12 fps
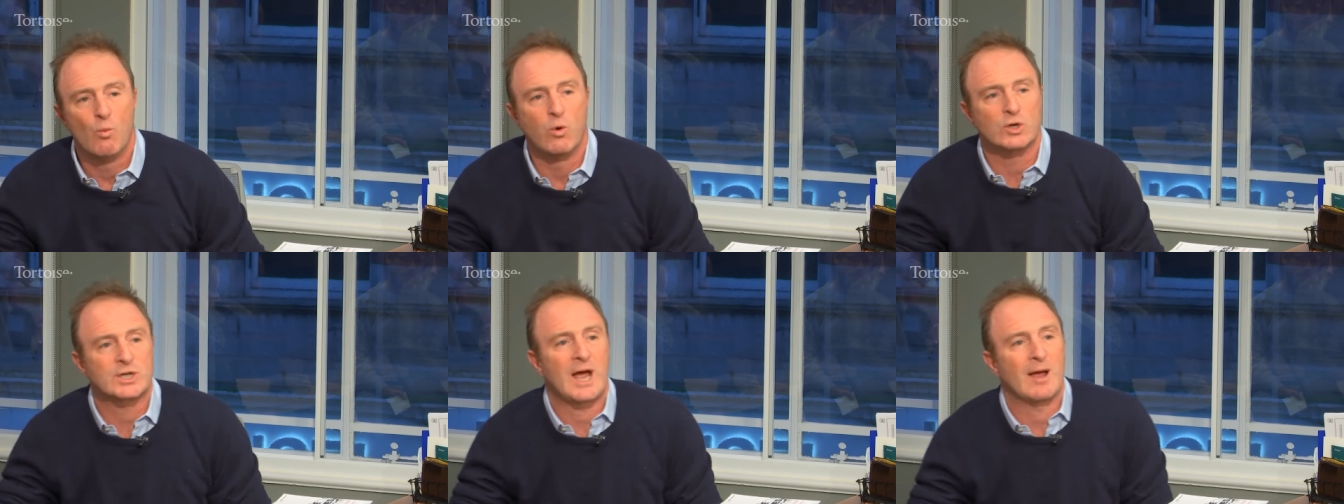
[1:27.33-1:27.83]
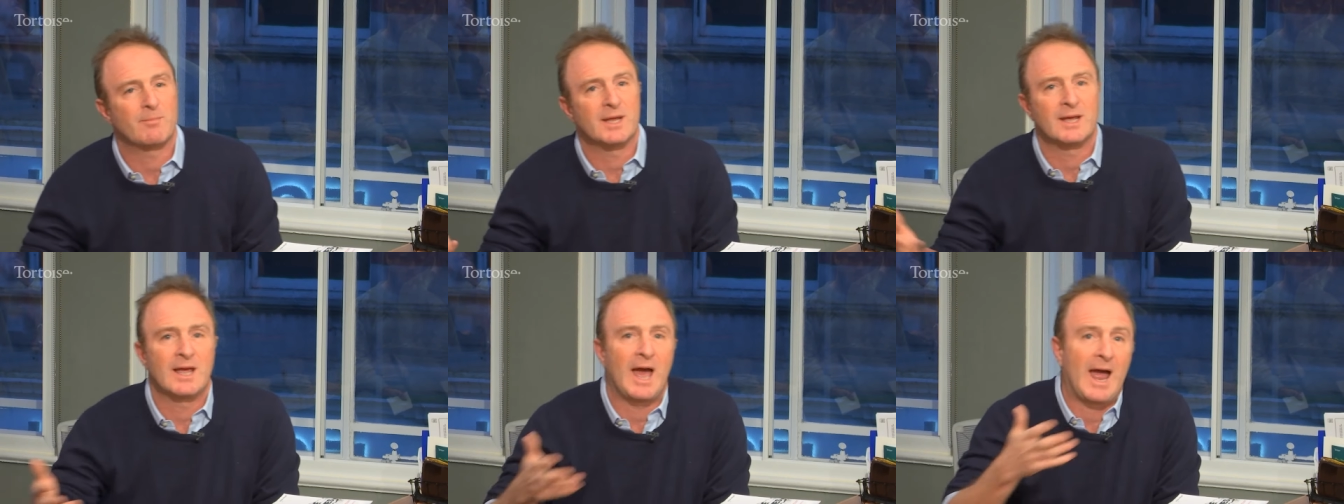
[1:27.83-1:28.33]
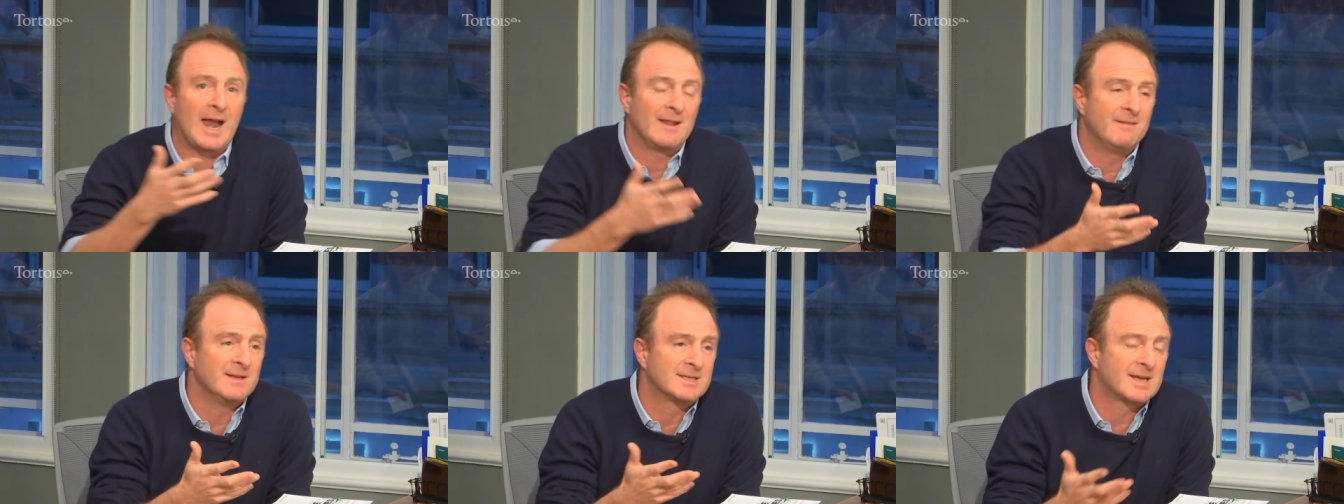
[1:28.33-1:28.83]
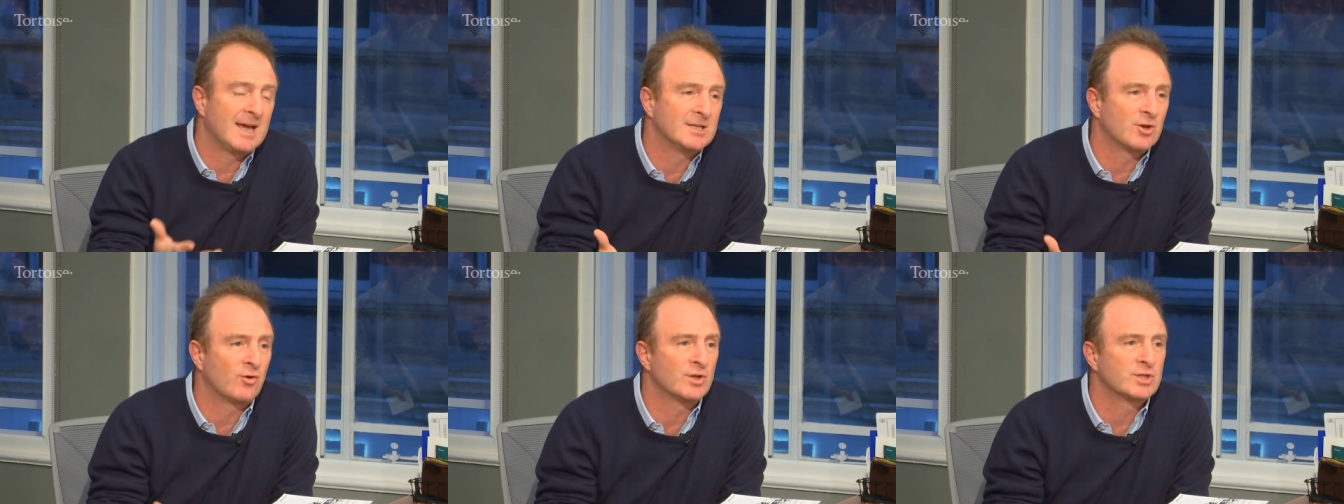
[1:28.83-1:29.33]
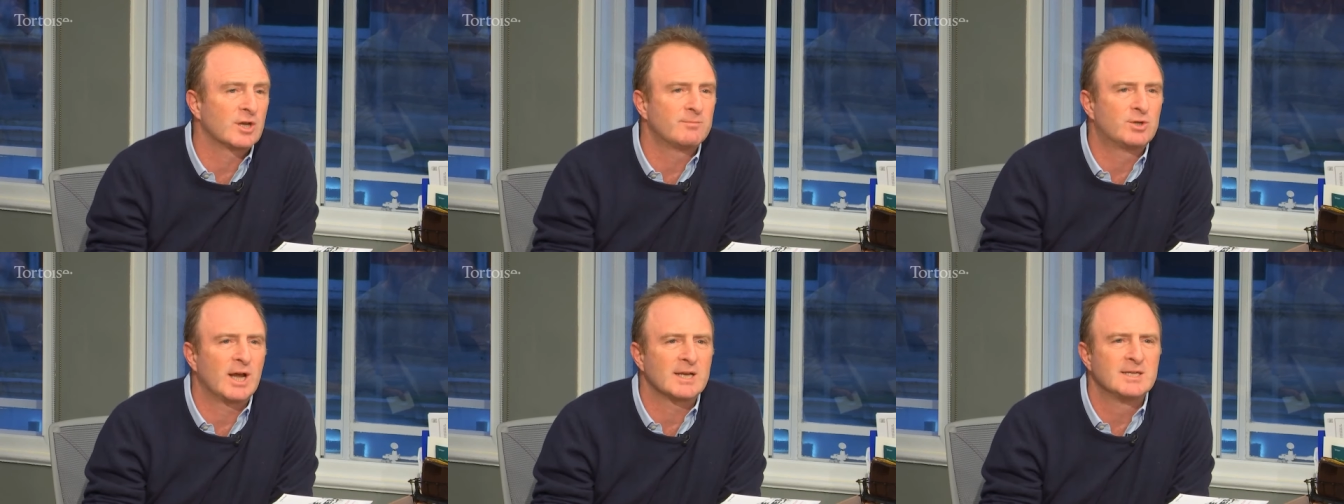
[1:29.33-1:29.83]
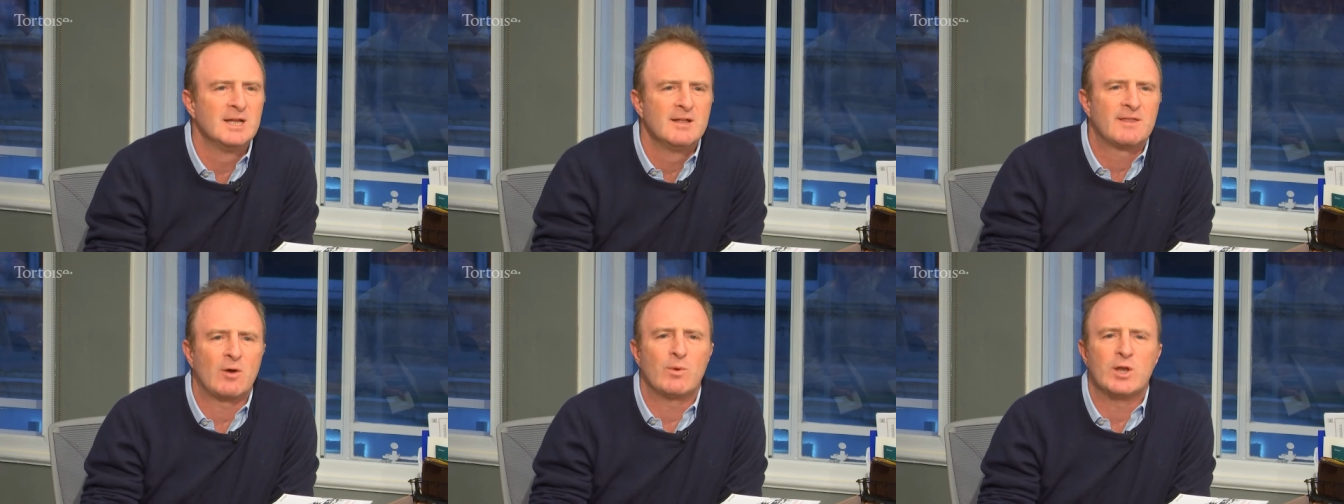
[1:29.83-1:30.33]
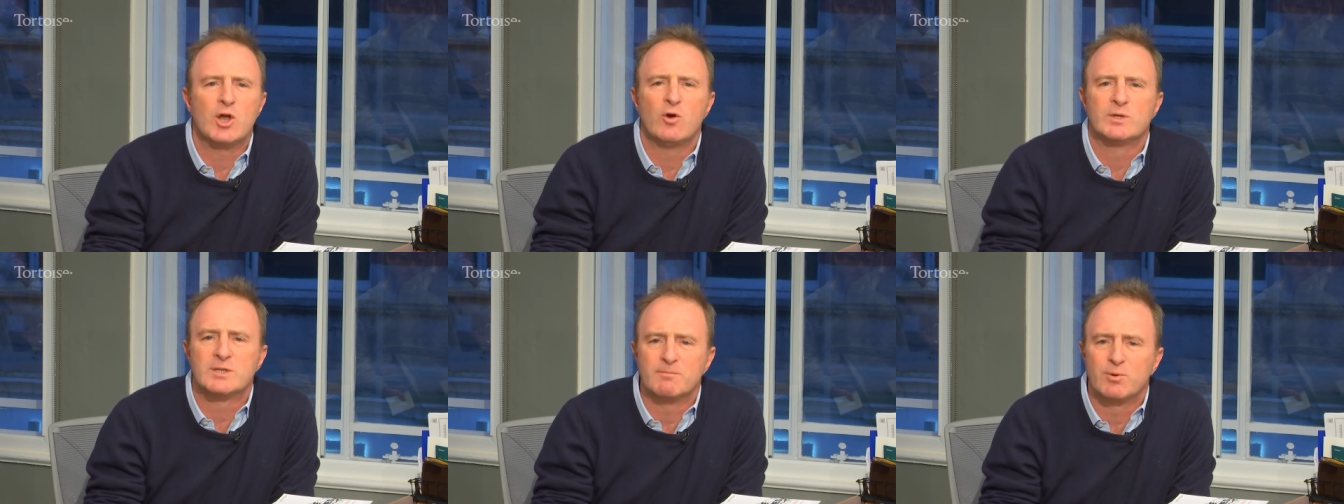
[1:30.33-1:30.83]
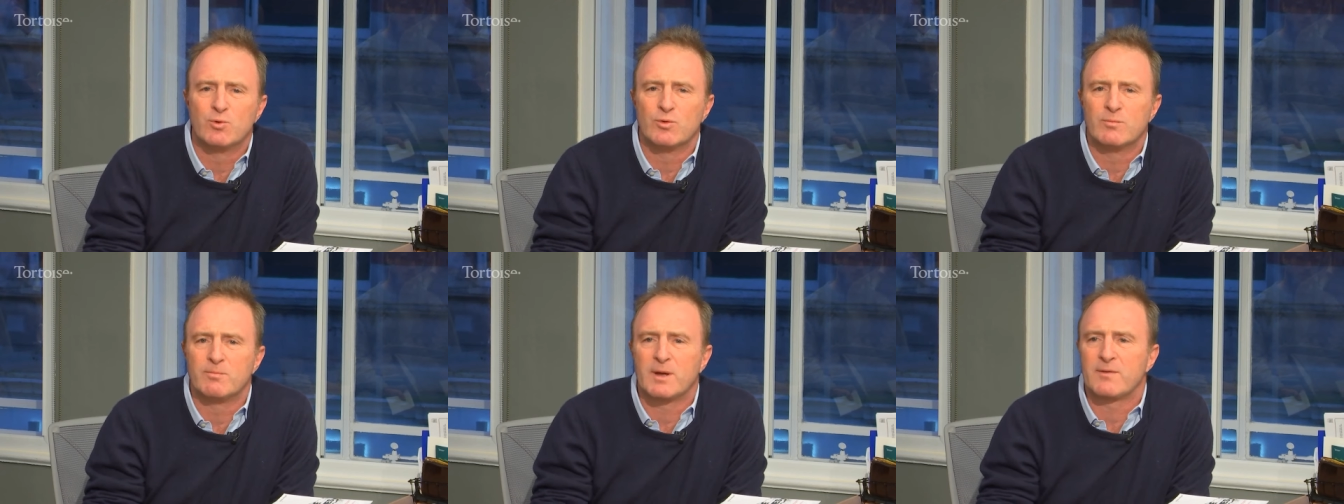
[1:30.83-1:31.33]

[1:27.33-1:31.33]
what's happening, and in this case, on a subject that we know is important,